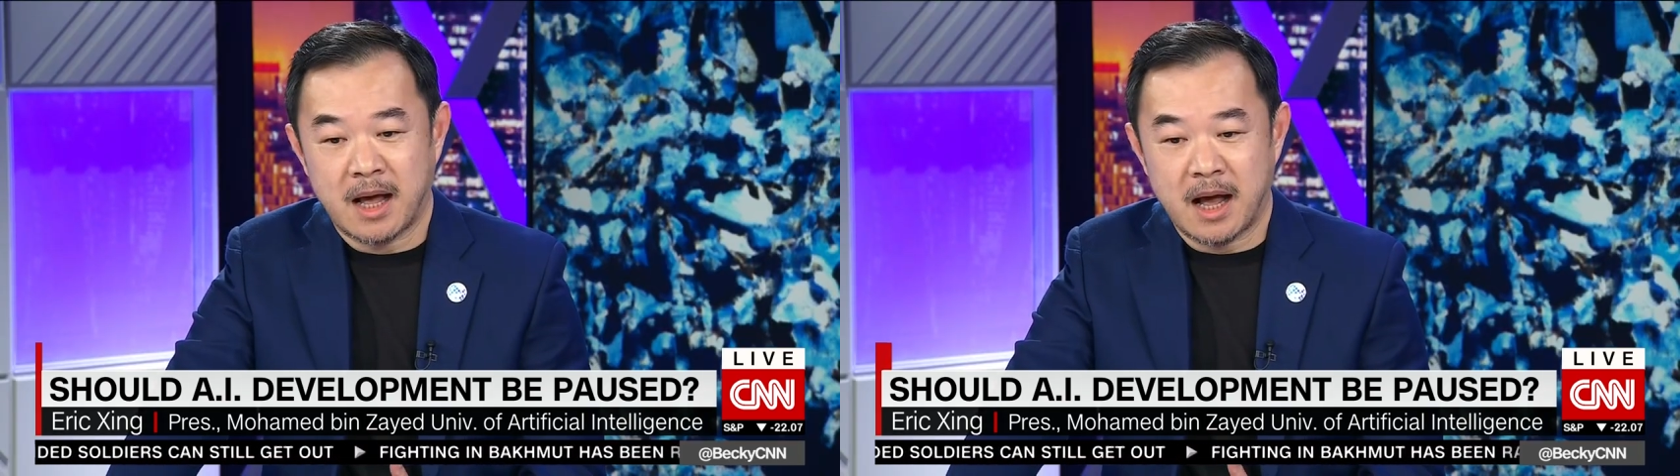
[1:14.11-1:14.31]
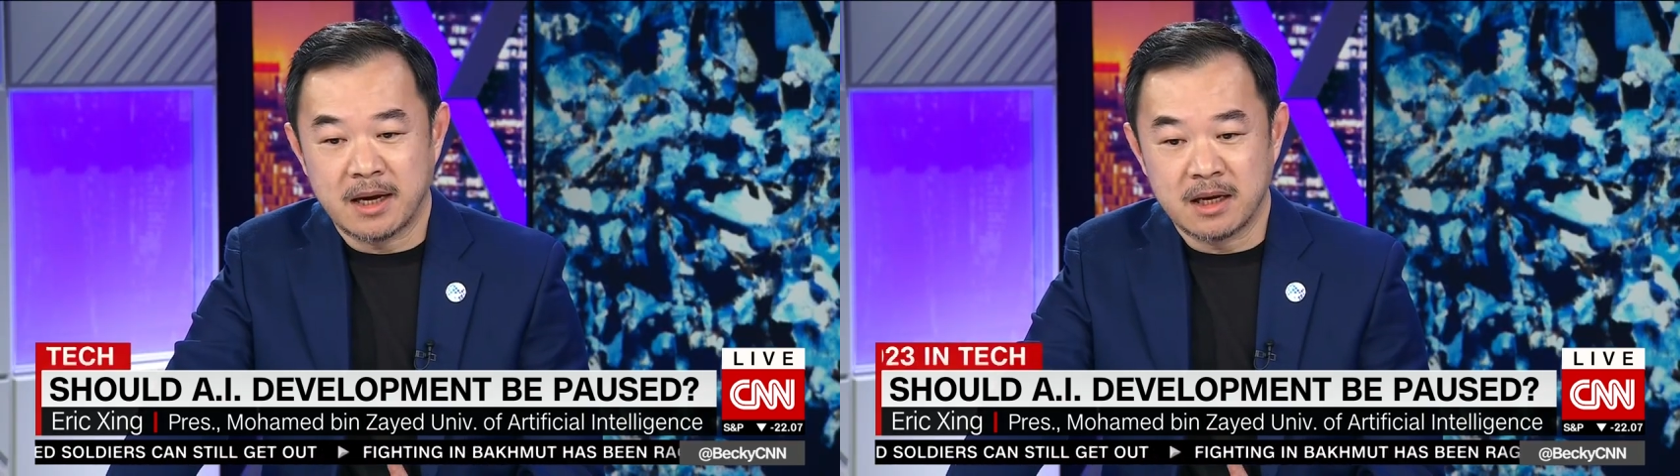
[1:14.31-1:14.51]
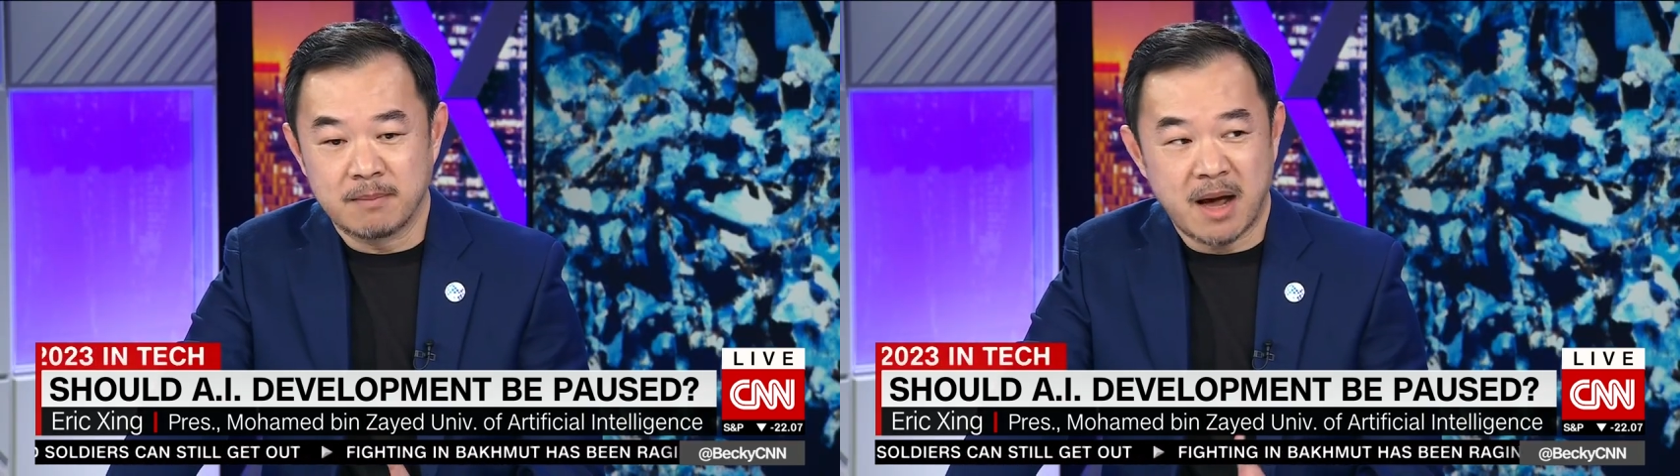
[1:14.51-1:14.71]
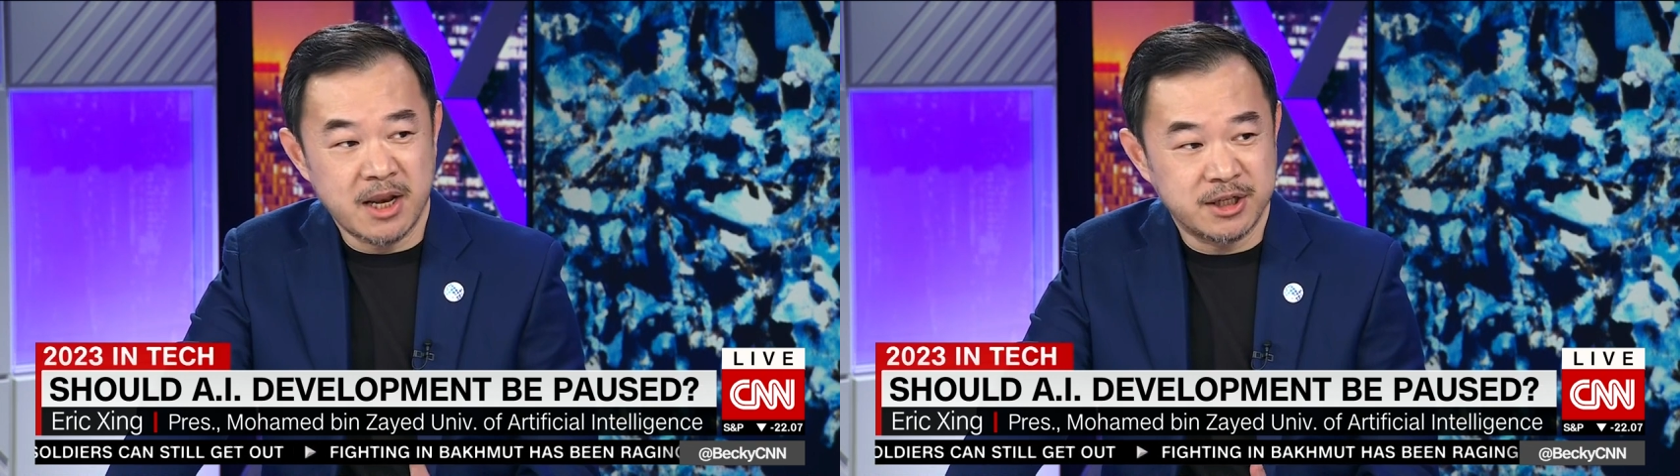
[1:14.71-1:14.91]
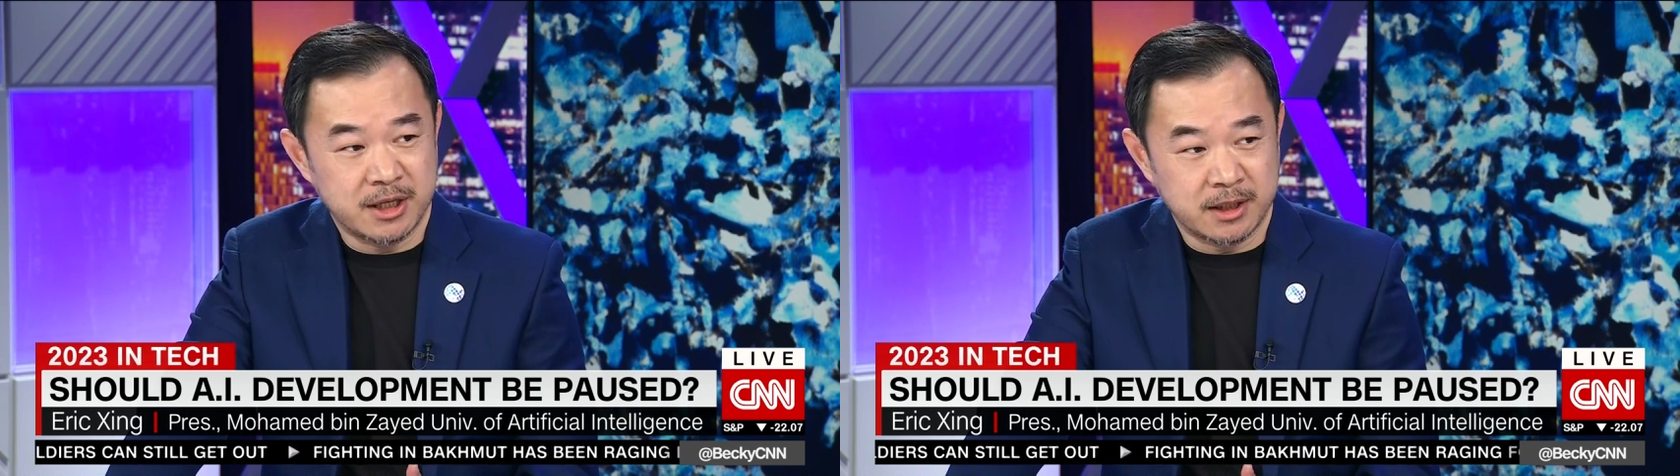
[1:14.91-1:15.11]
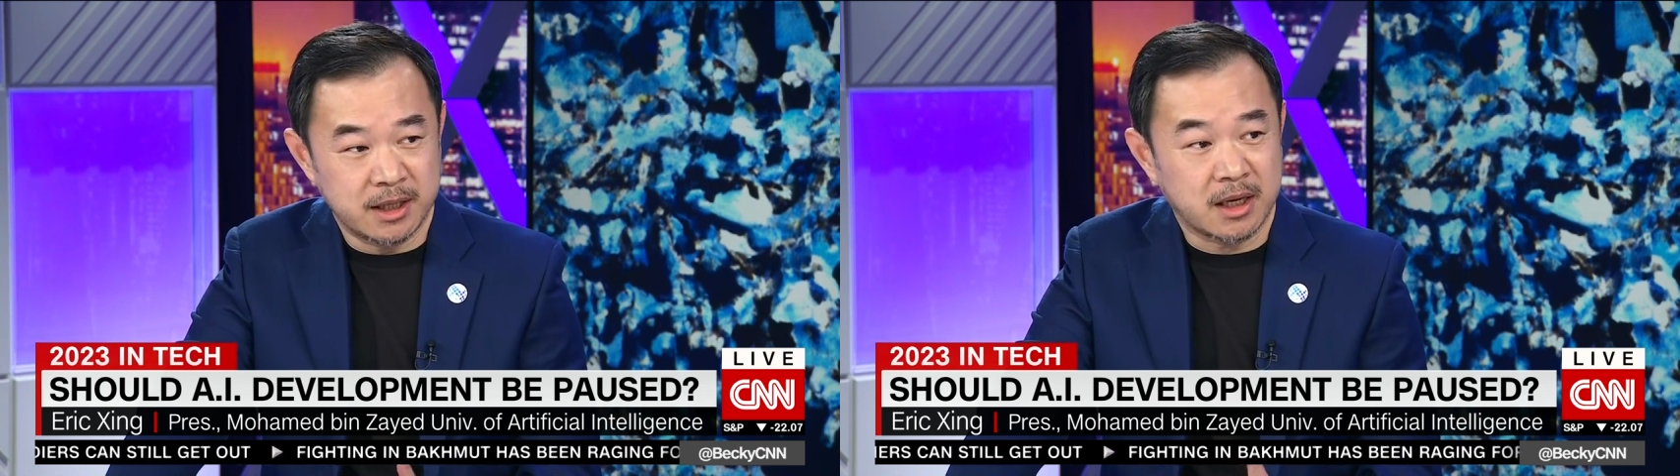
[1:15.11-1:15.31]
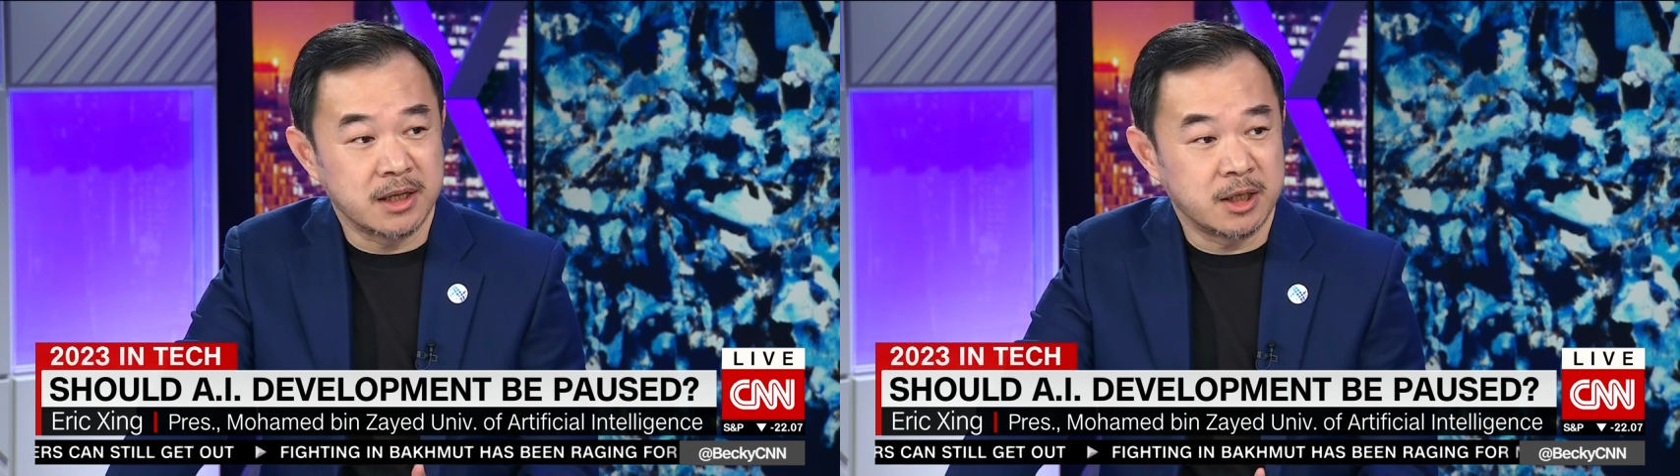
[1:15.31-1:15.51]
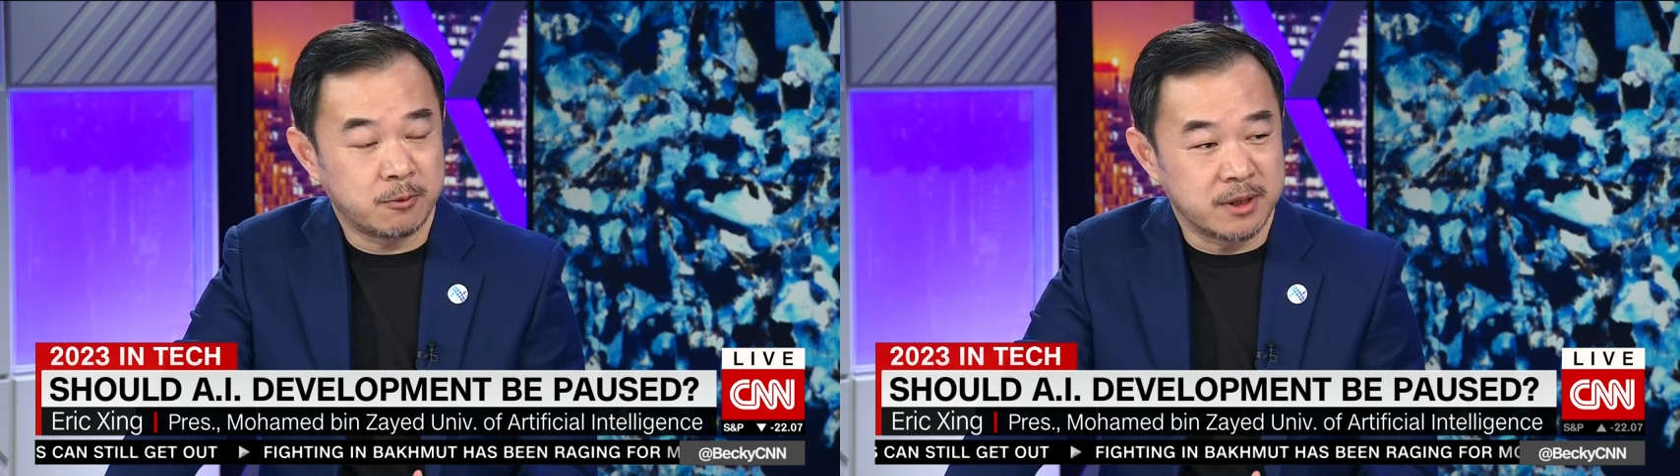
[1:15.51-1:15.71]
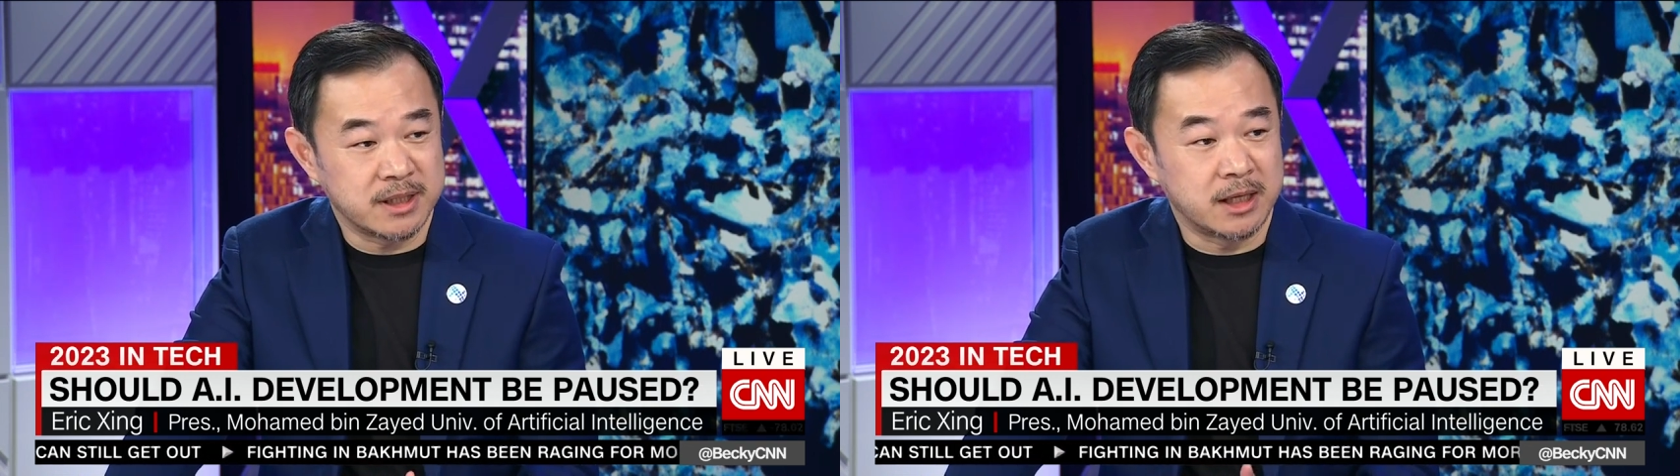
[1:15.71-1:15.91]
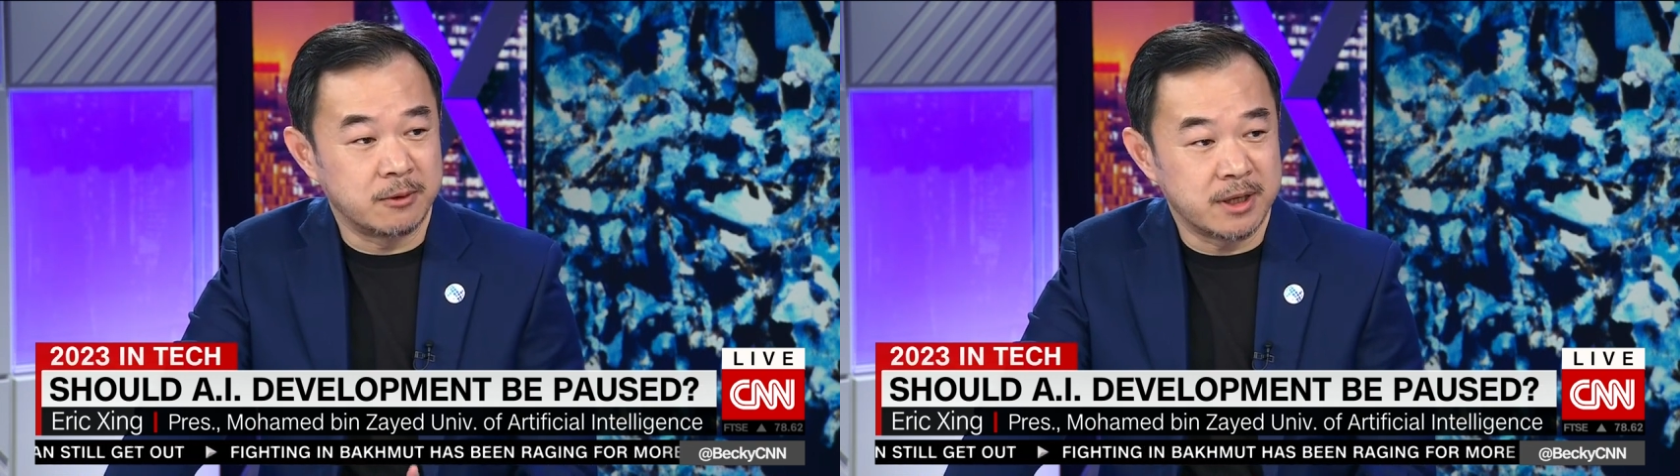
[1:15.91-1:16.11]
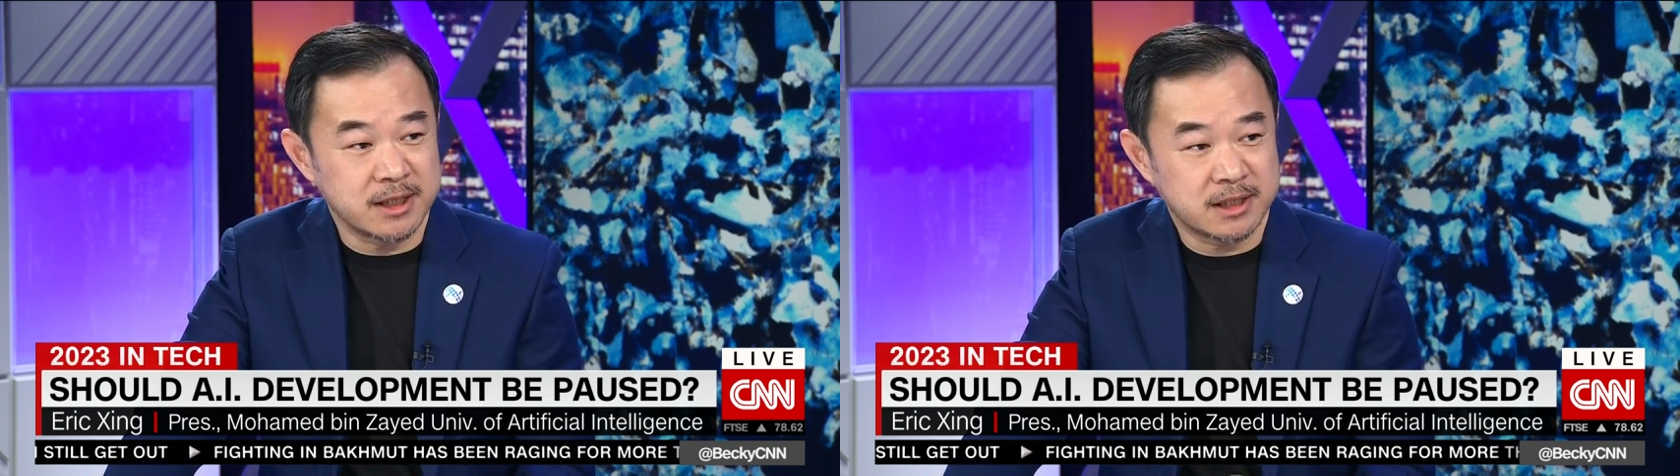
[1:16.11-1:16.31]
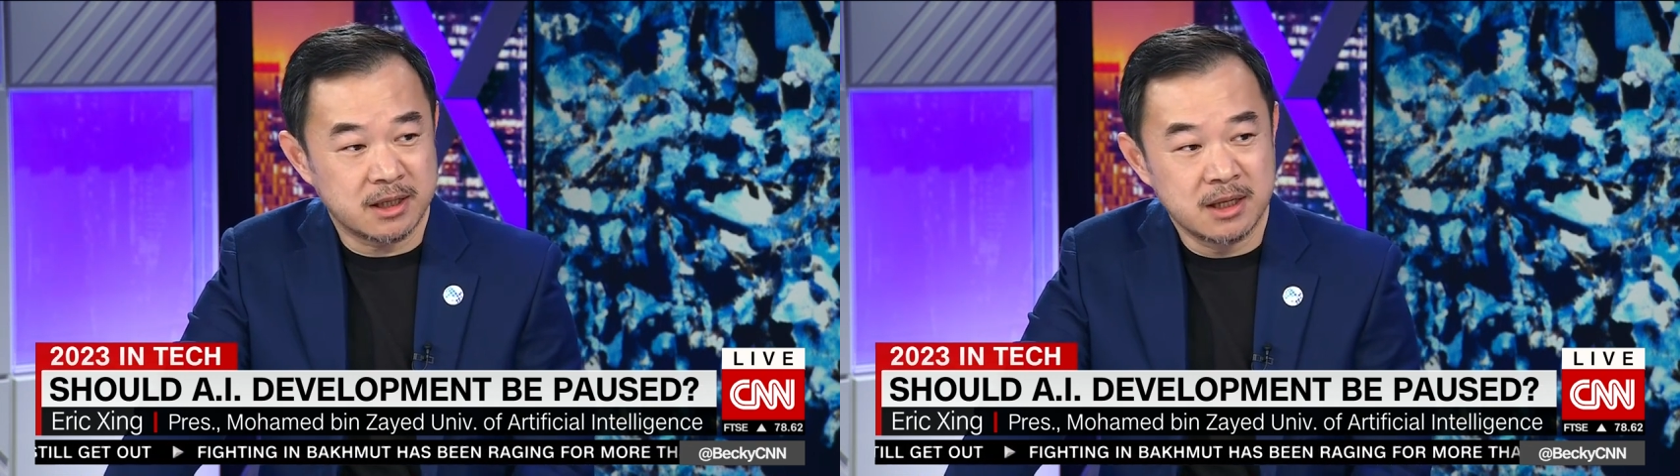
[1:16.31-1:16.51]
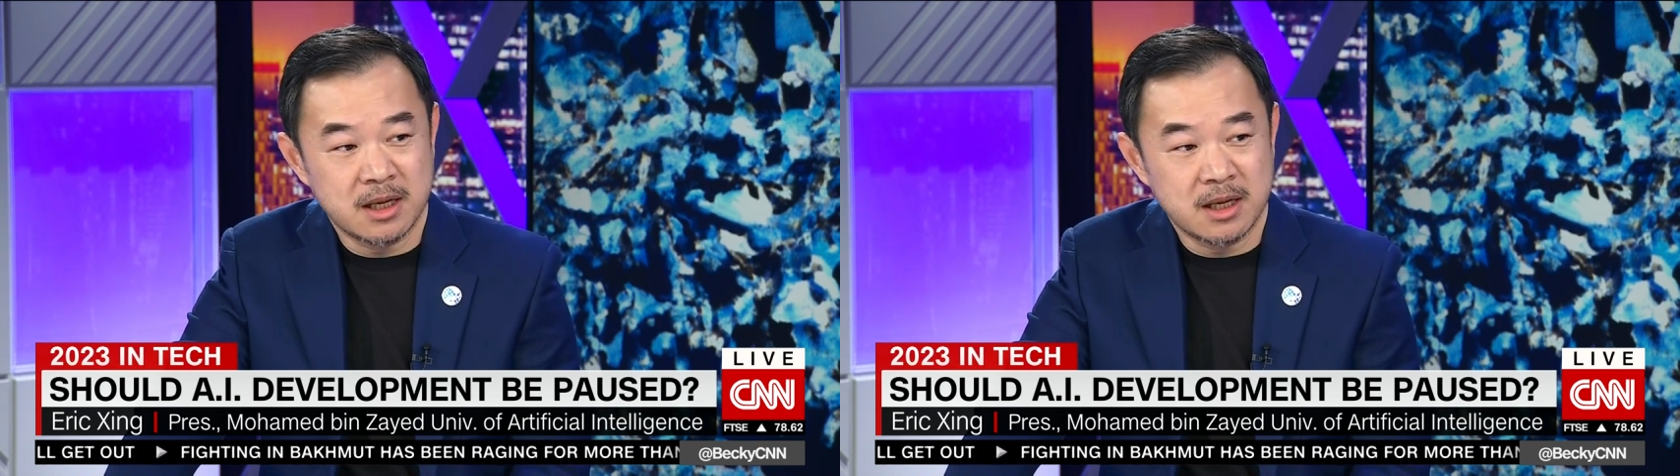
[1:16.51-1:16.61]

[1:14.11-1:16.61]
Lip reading: and managing the consequence and the risk.